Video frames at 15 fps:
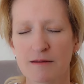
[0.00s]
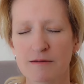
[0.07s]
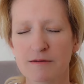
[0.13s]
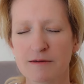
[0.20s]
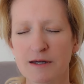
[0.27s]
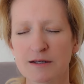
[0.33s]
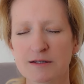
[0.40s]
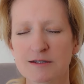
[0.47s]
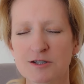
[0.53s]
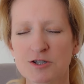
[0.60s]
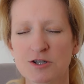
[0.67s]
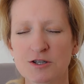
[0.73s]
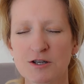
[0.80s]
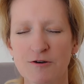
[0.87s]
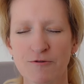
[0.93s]
This
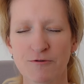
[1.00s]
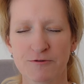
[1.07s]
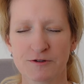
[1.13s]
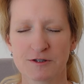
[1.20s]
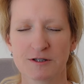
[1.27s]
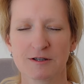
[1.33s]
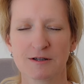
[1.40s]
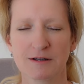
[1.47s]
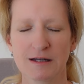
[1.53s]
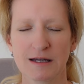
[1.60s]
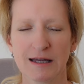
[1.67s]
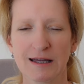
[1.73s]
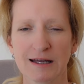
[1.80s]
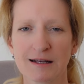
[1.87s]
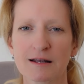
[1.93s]
shift
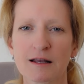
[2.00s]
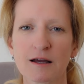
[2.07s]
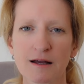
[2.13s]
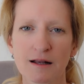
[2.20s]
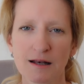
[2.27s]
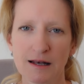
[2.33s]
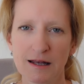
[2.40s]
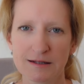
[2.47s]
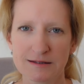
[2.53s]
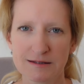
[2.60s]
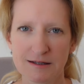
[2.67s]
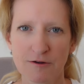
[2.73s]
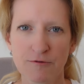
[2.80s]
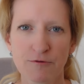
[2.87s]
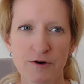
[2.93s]
in, let's
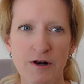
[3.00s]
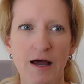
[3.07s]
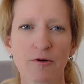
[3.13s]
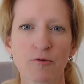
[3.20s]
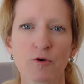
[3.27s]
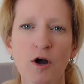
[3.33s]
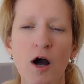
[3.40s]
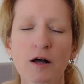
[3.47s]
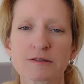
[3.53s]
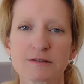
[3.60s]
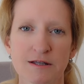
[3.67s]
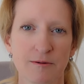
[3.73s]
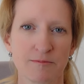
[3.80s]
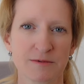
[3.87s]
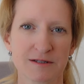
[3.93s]
say for now,
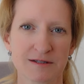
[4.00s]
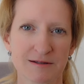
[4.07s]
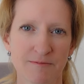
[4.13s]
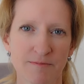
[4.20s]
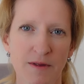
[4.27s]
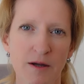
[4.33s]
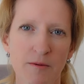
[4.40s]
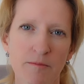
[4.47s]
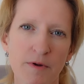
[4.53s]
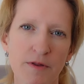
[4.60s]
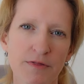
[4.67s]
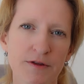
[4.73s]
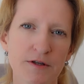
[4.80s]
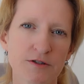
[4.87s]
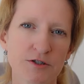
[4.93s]
concepts,
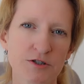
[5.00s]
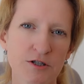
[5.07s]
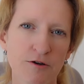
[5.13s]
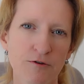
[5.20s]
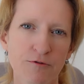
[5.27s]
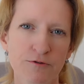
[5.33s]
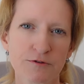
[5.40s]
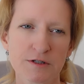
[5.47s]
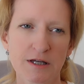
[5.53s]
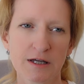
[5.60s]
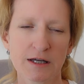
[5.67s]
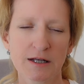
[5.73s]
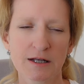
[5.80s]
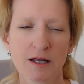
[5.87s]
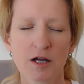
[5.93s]
but this shift
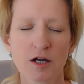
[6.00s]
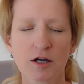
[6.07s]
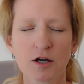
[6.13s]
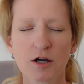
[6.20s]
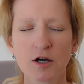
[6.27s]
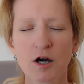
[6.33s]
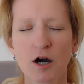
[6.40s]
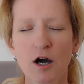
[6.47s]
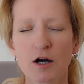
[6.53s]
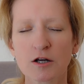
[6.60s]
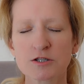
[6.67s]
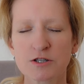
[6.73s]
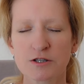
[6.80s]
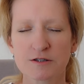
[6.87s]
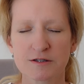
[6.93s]
in
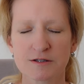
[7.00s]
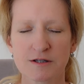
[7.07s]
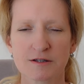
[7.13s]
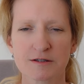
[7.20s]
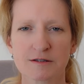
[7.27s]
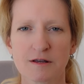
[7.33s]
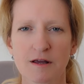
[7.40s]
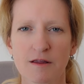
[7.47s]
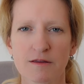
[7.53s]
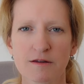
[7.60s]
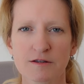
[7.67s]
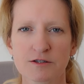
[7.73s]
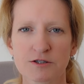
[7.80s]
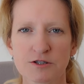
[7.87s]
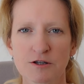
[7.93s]
consciousness,
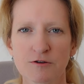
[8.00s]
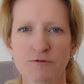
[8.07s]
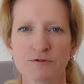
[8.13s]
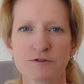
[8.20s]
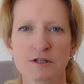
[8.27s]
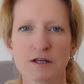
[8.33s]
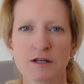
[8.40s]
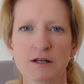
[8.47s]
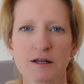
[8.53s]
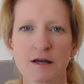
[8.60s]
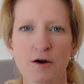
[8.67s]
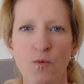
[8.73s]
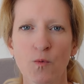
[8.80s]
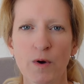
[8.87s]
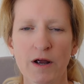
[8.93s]
this shift in
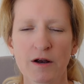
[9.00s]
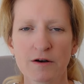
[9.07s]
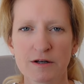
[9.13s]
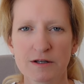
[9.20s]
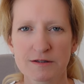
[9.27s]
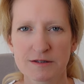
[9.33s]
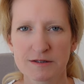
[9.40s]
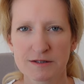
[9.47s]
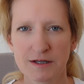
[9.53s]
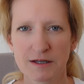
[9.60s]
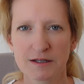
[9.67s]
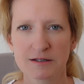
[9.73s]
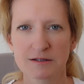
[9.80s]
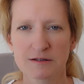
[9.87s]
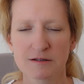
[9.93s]
awareness
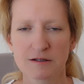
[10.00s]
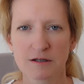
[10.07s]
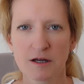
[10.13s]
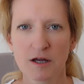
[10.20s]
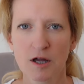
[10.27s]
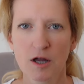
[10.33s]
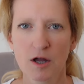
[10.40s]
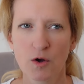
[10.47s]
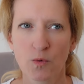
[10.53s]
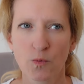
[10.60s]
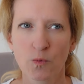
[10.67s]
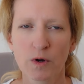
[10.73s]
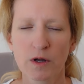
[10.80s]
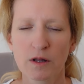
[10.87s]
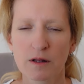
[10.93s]
state
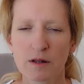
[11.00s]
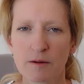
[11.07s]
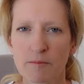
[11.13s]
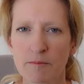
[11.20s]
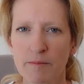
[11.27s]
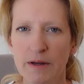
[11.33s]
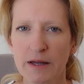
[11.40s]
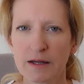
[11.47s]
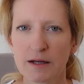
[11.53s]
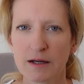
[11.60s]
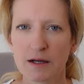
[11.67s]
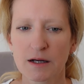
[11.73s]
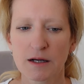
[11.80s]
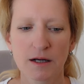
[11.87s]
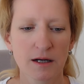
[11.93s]
will make
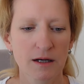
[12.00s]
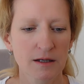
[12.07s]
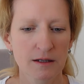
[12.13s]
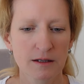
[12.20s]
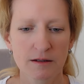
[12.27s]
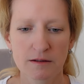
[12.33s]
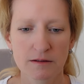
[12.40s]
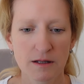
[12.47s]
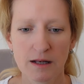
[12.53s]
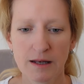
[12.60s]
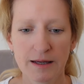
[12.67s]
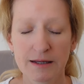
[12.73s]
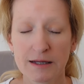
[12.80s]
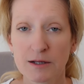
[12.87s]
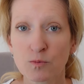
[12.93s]

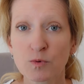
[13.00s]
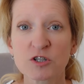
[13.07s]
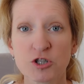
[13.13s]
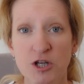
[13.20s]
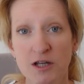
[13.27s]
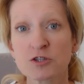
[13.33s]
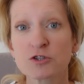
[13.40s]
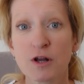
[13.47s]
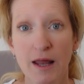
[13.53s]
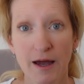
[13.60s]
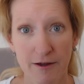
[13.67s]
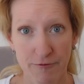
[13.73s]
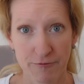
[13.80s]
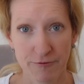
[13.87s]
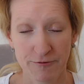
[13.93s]
like it will change your
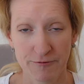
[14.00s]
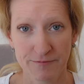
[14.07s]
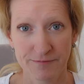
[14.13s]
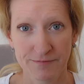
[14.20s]
life.